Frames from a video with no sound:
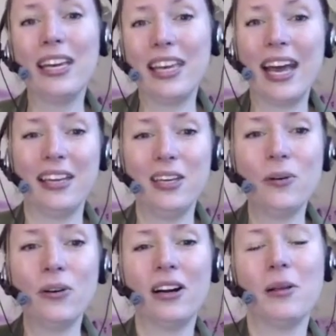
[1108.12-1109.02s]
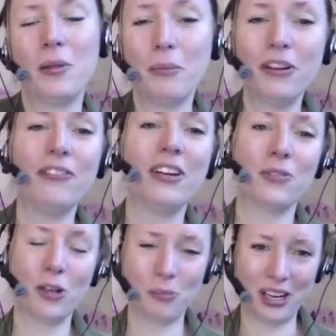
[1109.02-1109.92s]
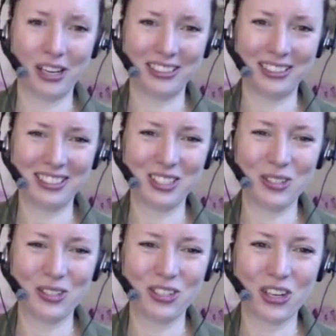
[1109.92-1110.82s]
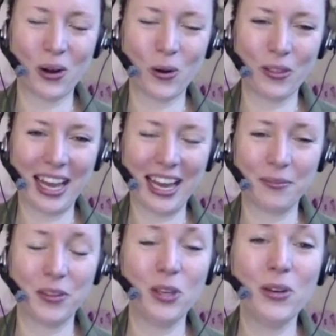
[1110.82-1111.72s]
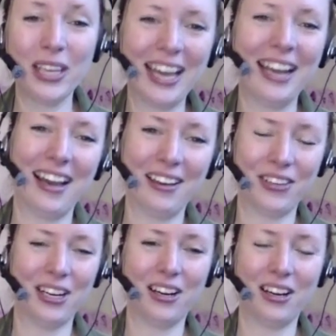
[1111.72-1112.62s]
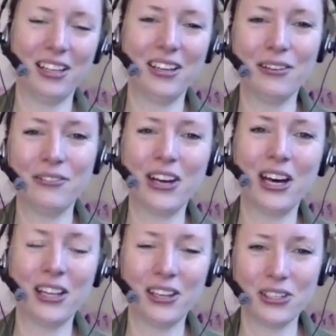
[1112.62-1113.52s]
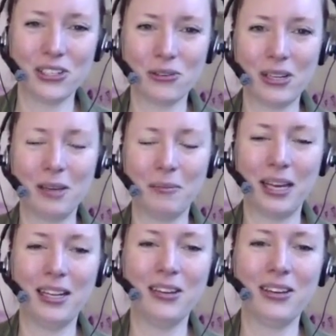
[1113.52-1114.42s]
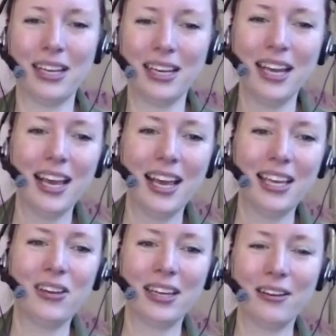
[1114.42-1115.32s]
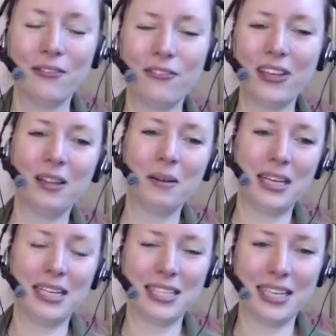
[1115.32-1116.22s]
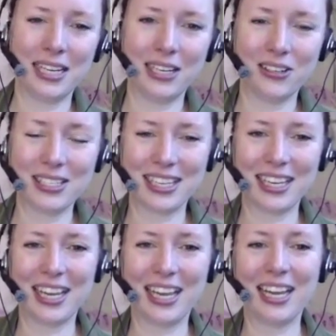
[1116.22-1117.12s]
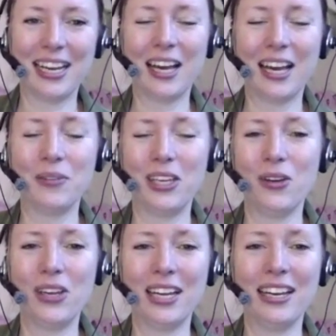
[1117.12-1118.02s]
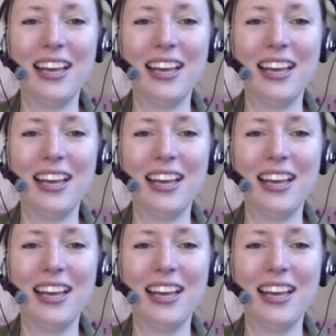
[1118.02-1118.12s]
you are the perfect role model to show that you can have it all. You can follow your dream, and you can feel amazing in your skin, and you can